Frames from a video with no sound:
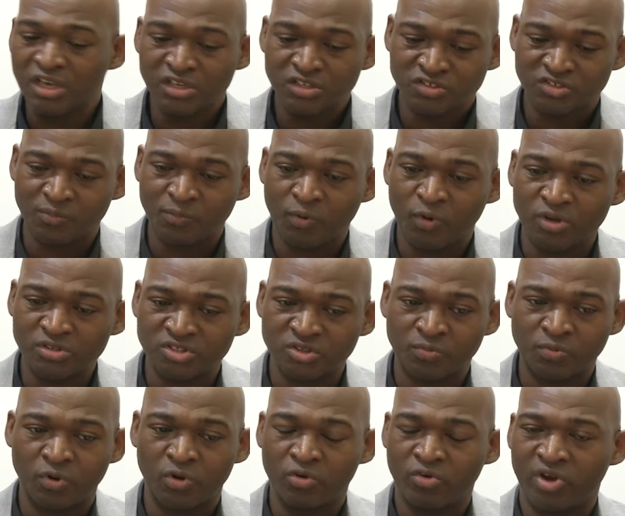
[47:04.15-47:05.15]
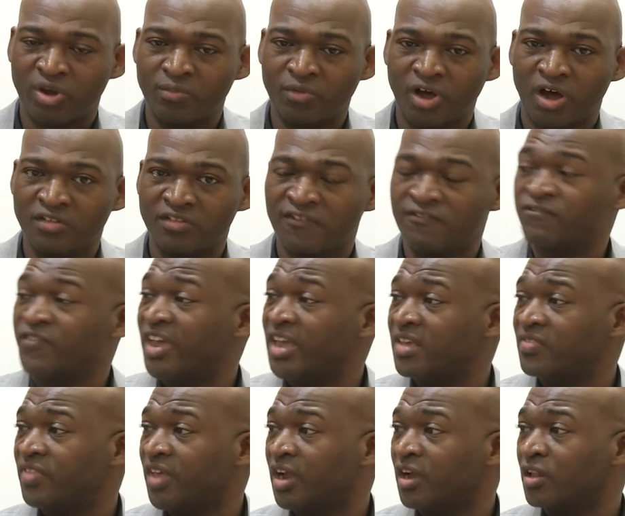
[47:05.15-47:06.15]
supports a program called the
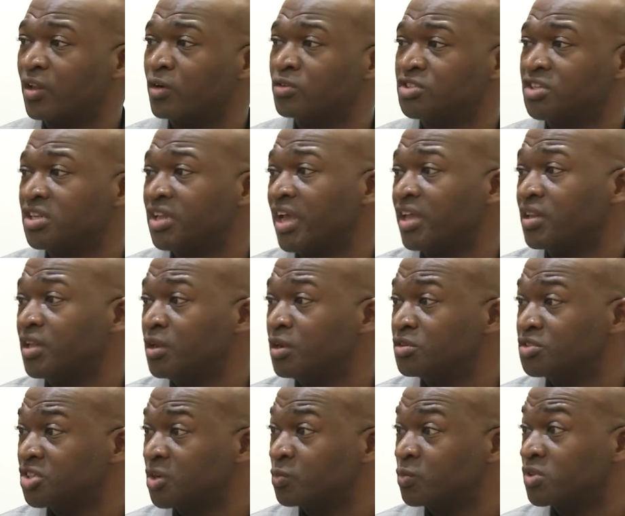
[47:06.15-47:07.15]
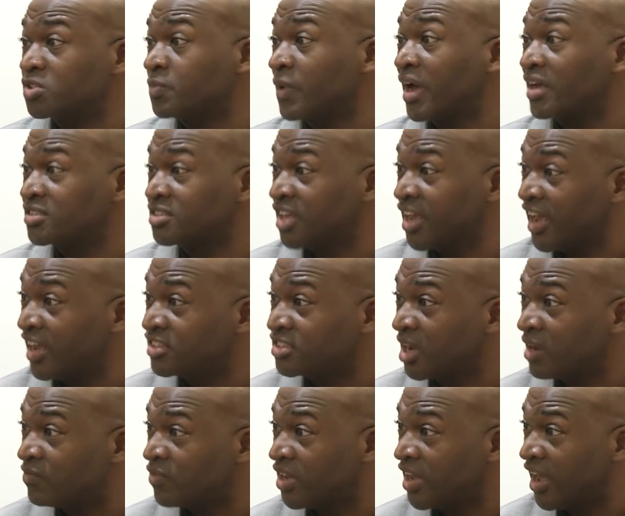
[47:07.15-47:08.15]
Faith and Clergy Lay Leadership Response to
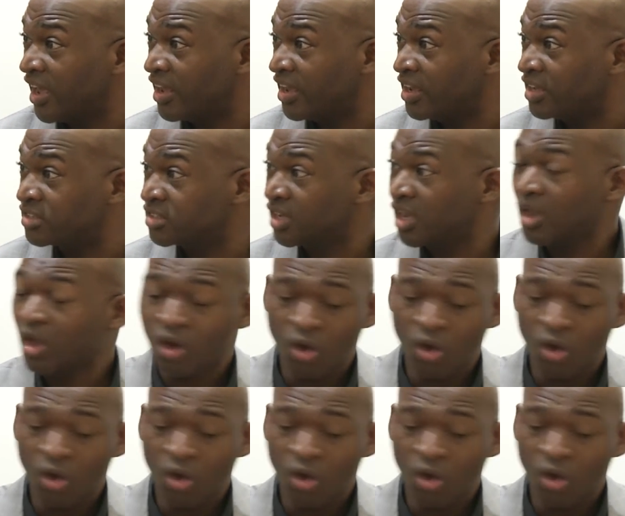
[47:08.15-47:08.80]
HIV/AIDS.